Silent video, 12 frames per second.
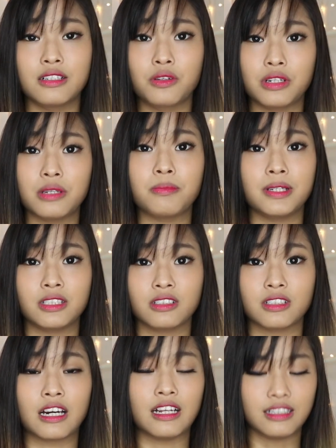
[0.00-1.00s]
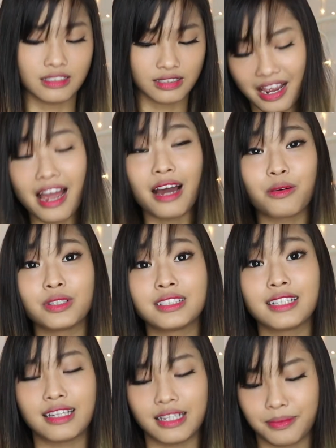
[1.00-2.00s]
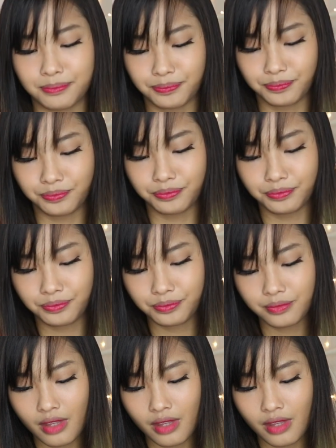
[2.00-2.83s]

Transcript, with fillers: only based on the colors. I was that lame. Mm -hmm.